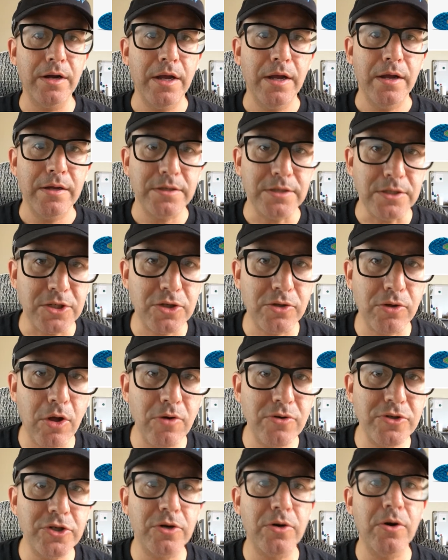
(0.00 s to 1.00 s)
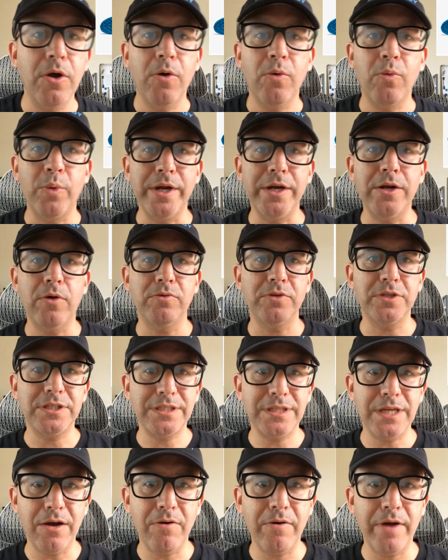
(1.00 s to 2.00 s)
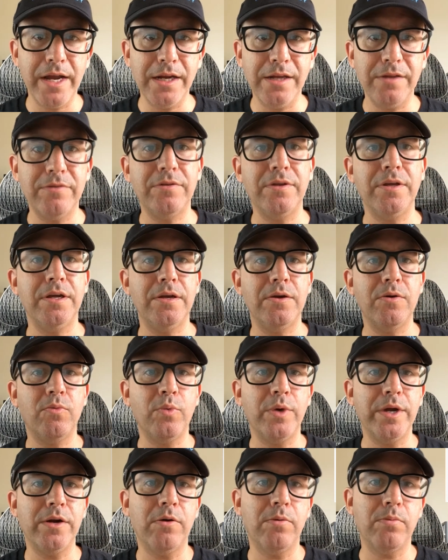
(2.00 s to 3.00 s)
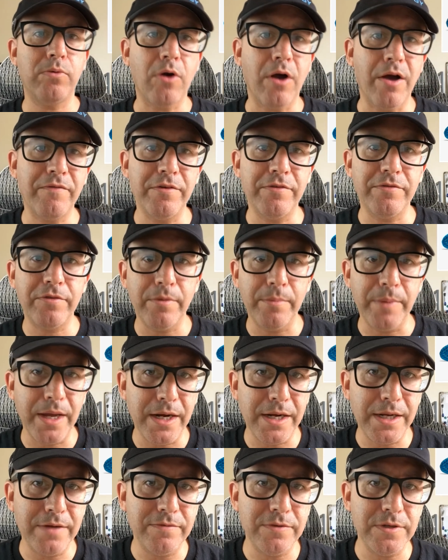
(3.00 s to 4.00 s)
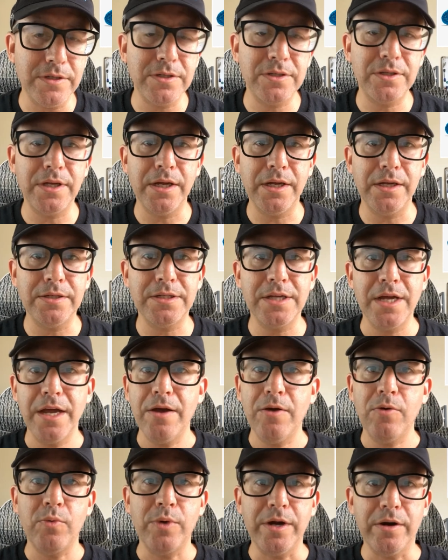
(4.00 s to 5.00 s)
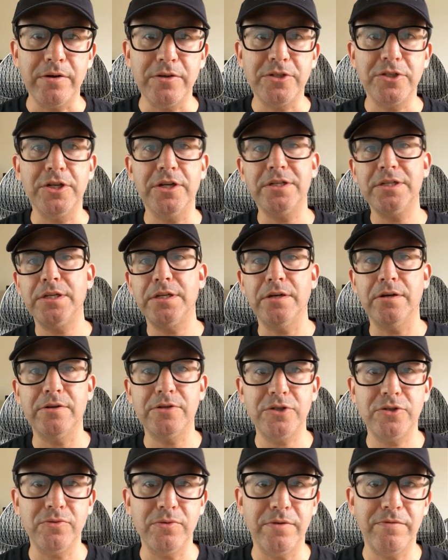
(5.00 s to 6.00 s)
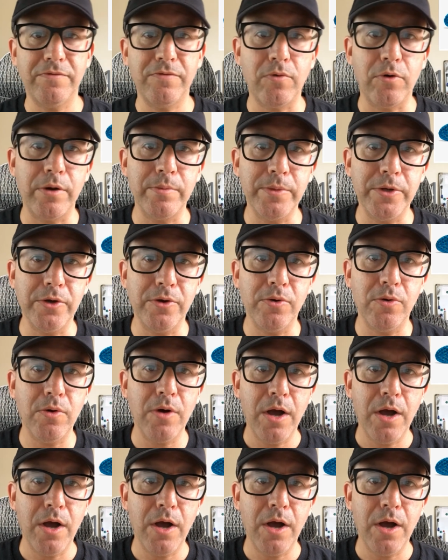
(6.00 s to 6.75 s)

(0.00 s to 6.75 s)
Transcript: disclosure, we don't sell anything, we don't profit from any of these things. We are just here to inform you